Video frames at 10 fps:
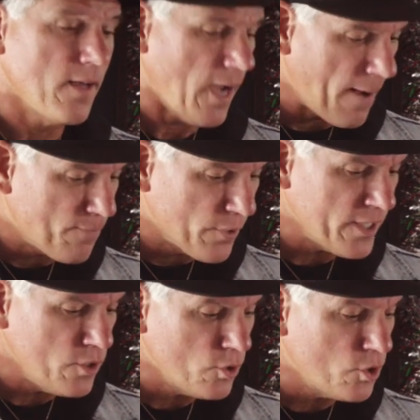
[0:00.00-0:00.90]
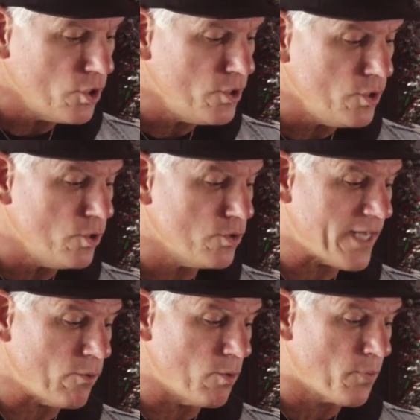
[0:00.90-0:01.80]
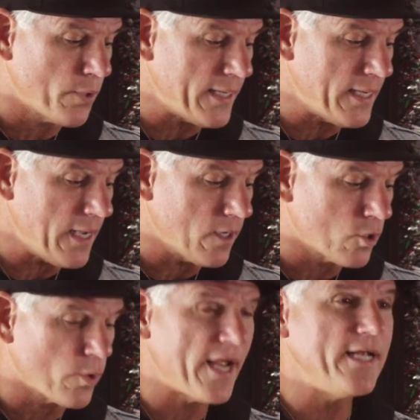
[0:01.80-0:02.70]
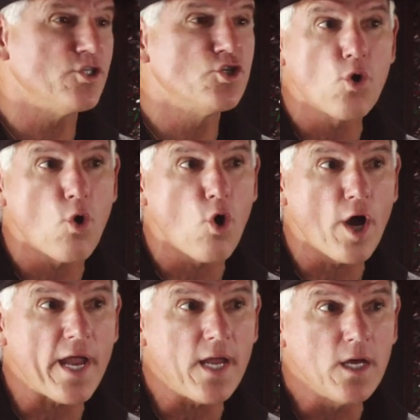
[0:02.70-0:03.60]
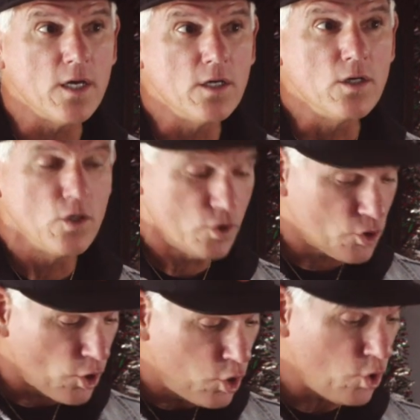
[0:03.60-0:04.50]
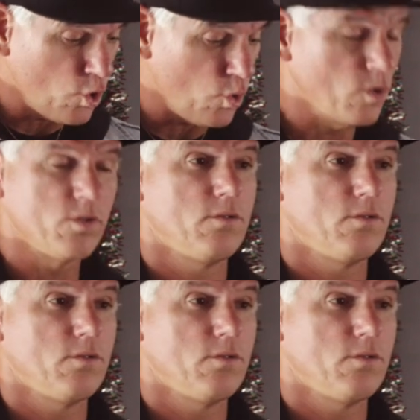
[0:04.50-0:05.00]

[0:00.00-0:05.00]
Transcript: I bring you good news that will bring great joy to who?